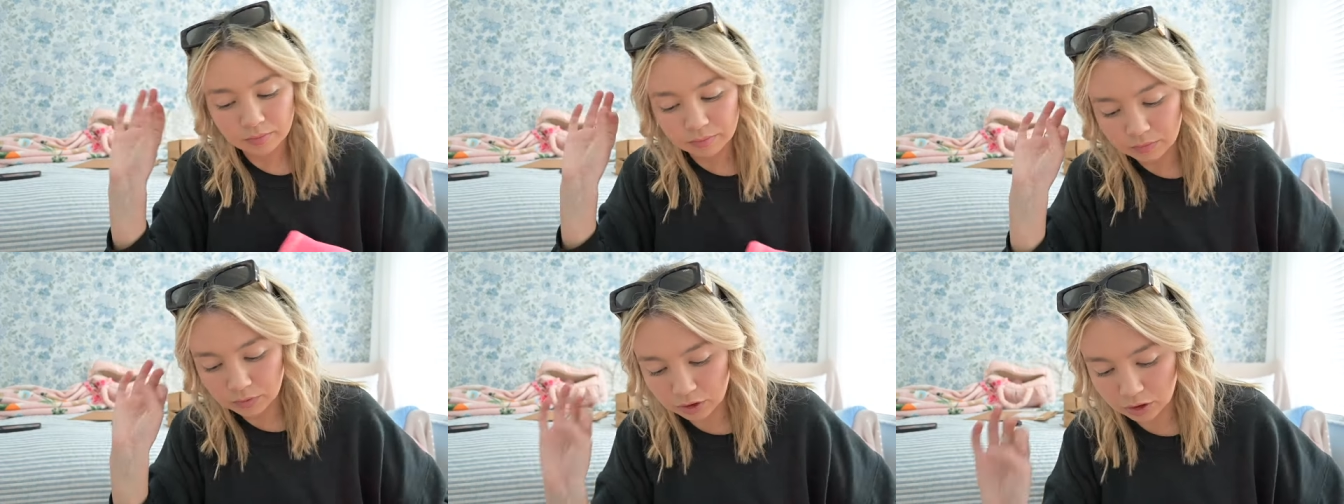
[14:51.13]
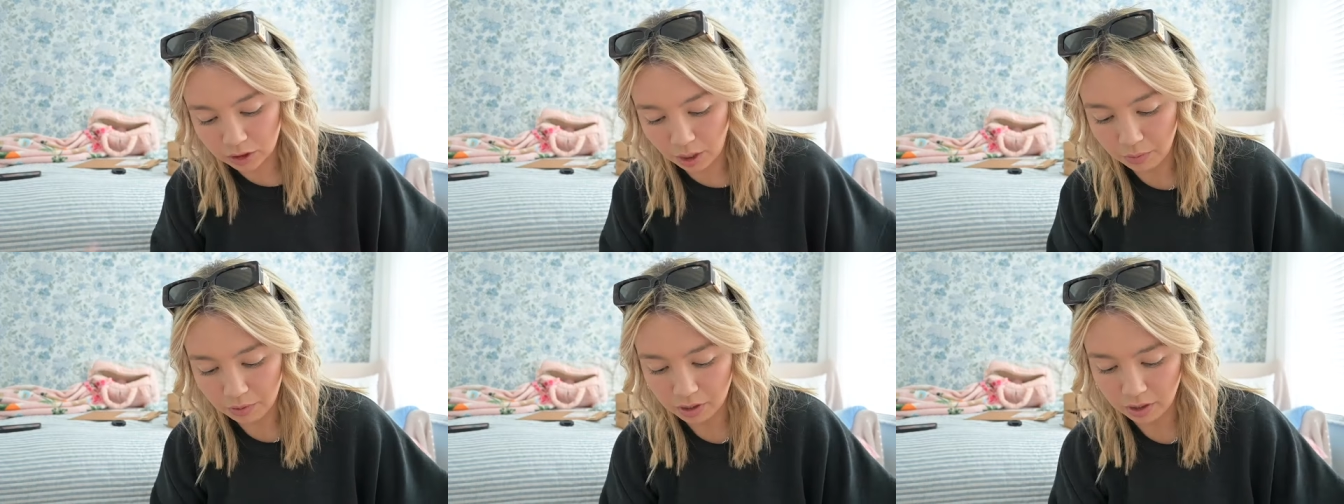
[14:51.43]

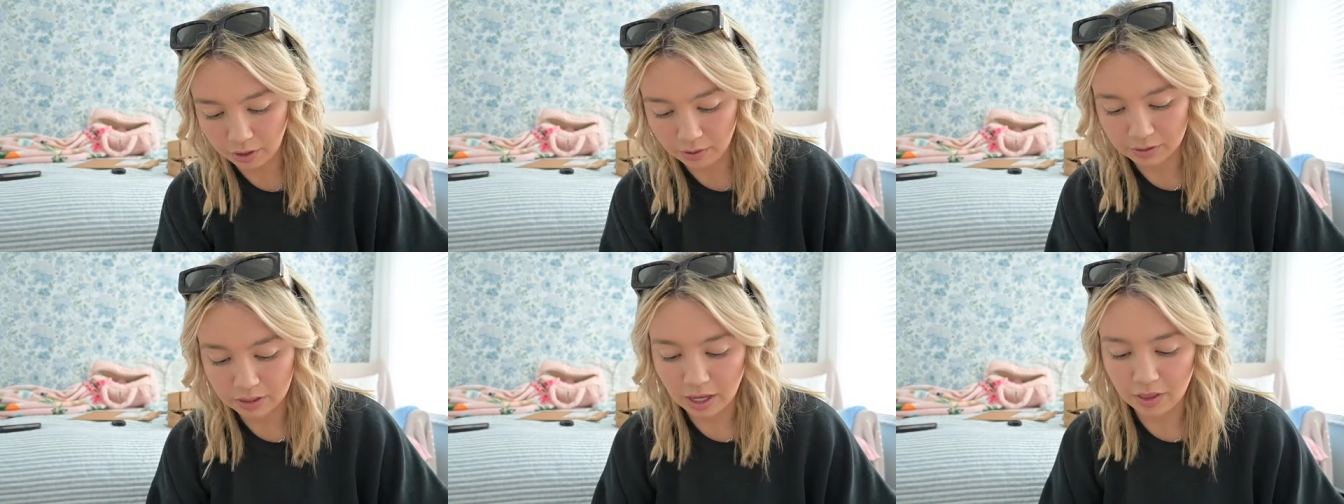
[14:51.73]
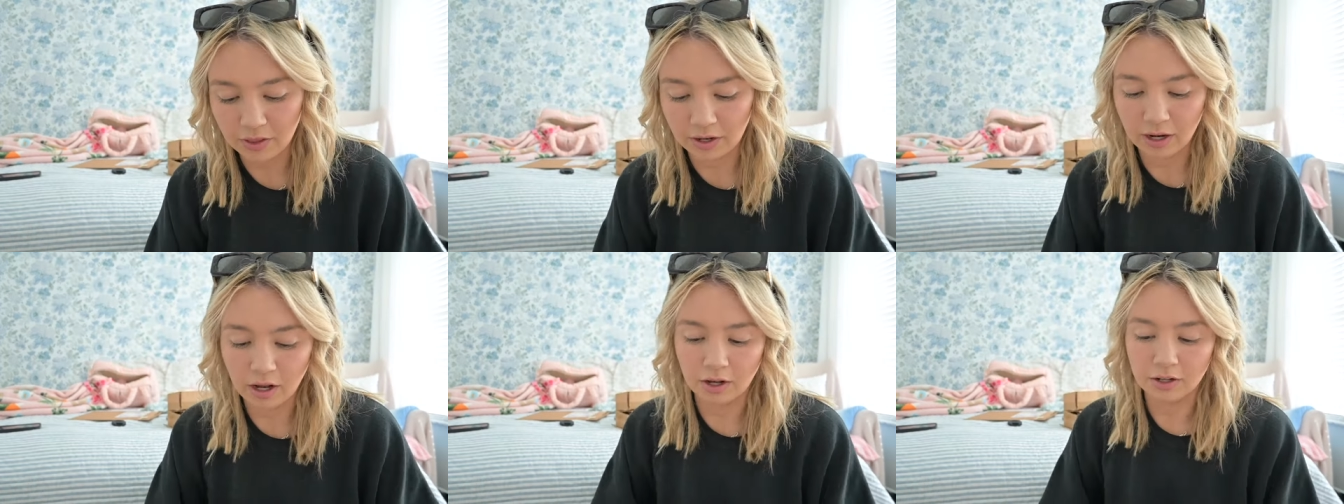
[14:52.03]
so cute and
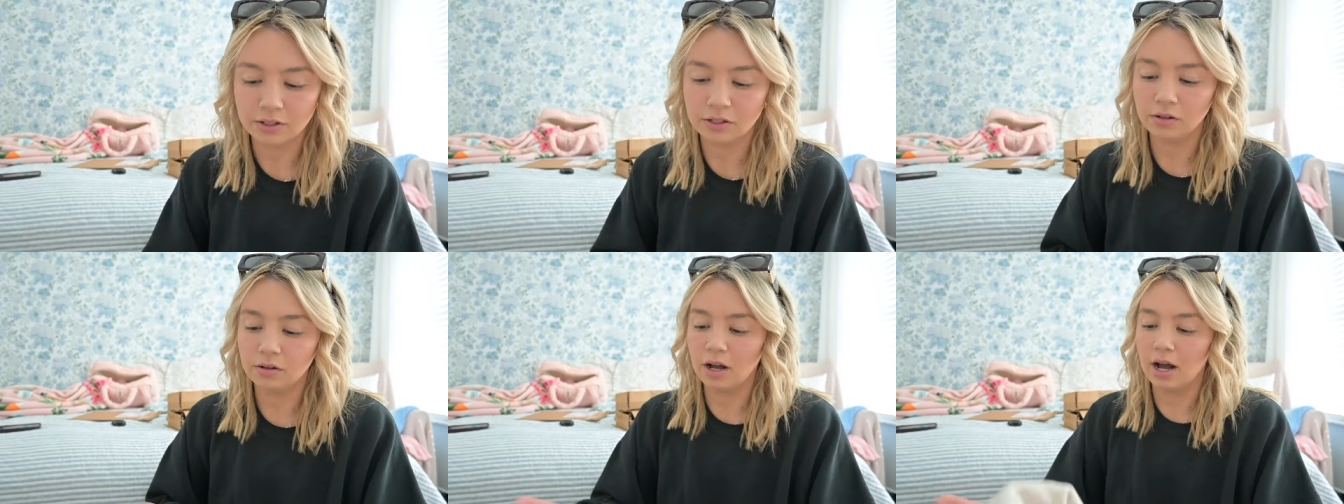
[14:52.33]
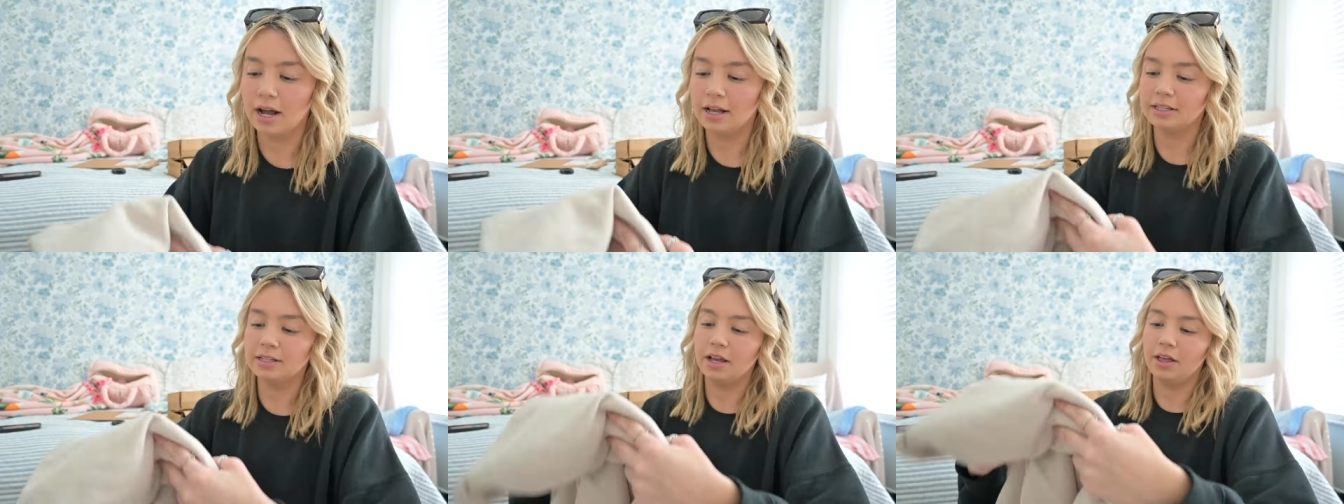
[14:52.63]
then i also
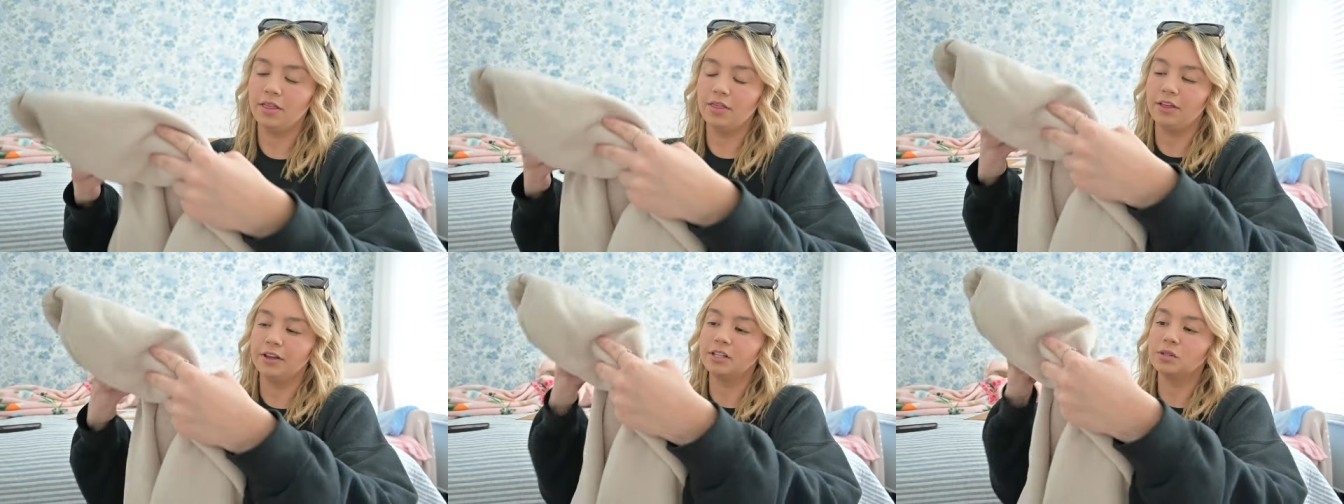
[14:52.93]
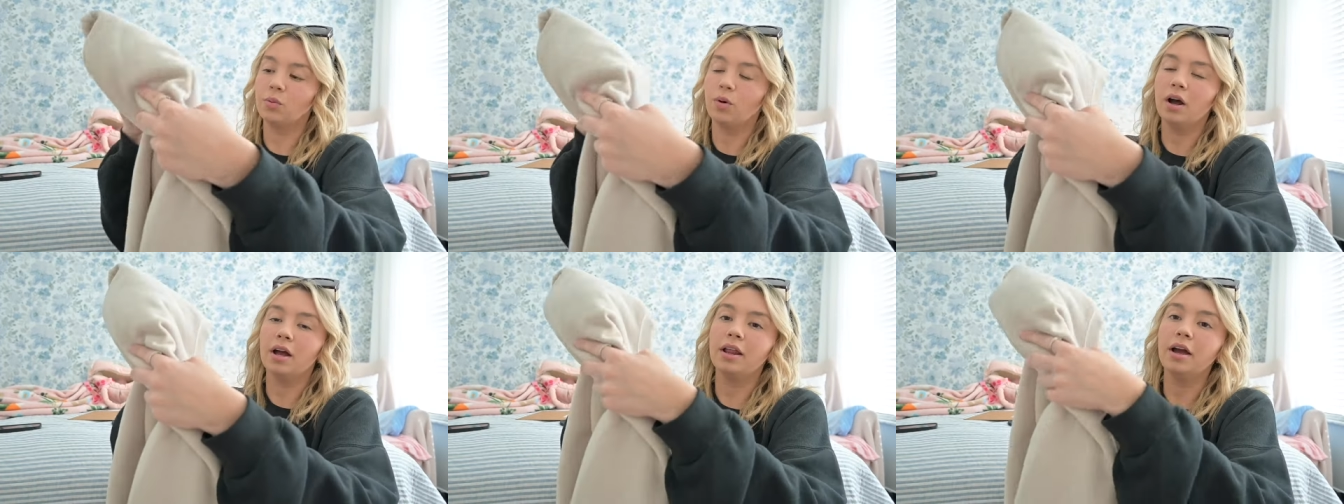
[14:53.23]
got this
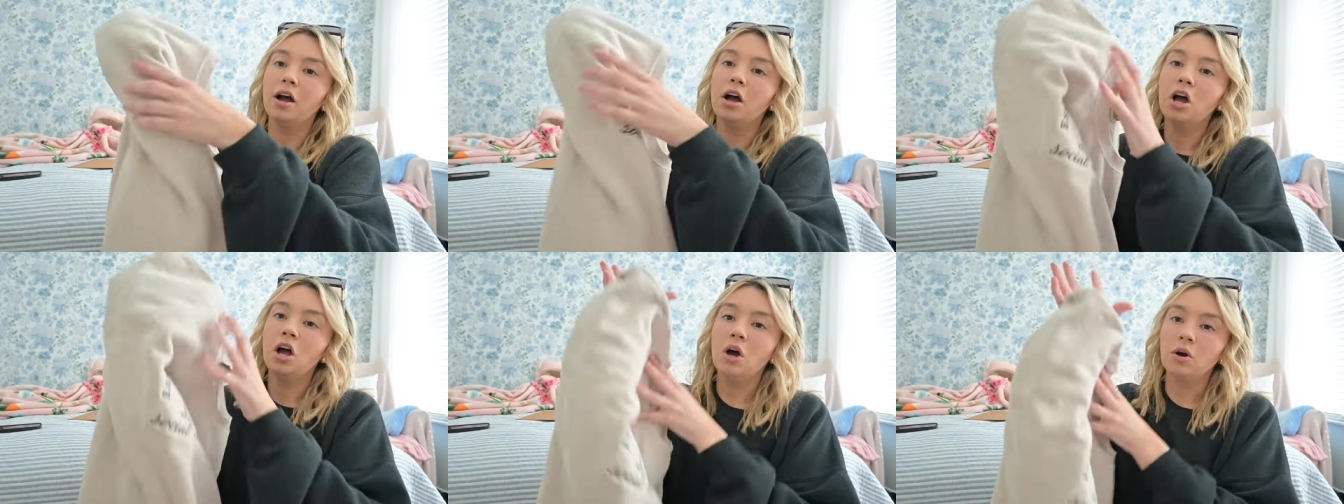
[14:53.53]
one